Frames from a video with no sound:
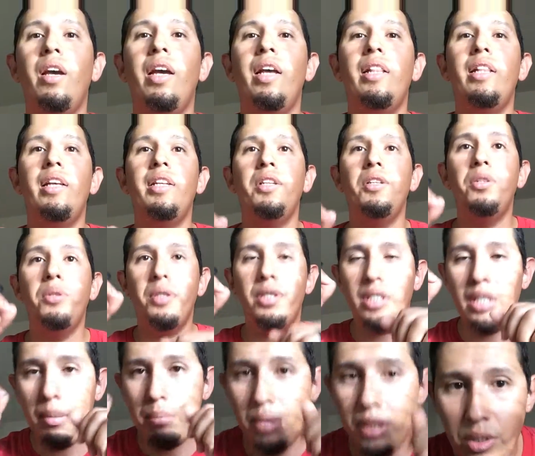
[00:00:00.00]
And then you do the
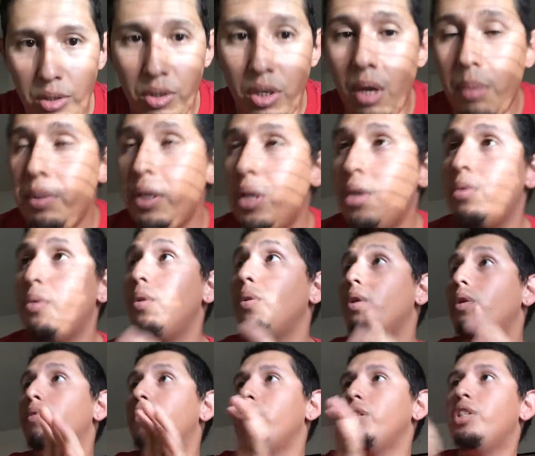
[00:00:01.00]
same thing. You drop down and
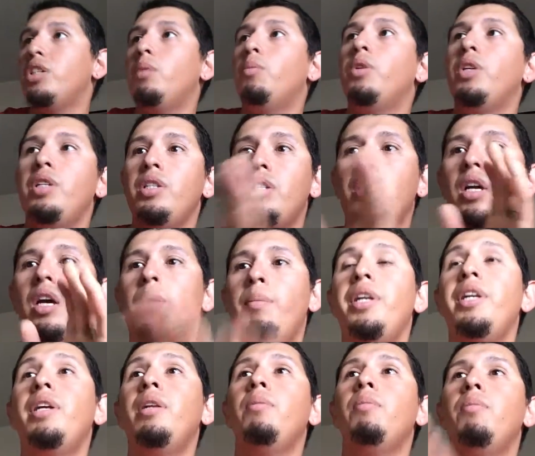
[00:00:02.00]
roll over, and someone is
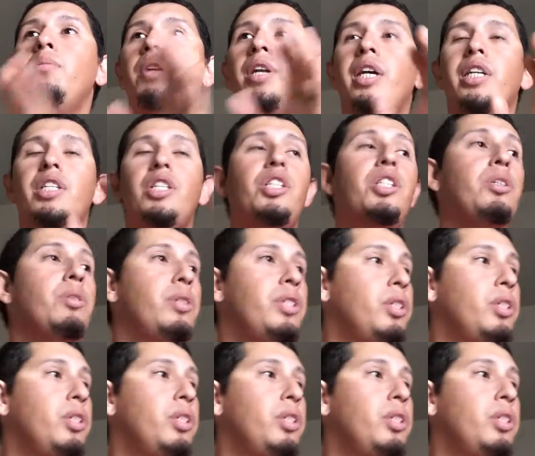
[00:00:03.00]
coming in next to you,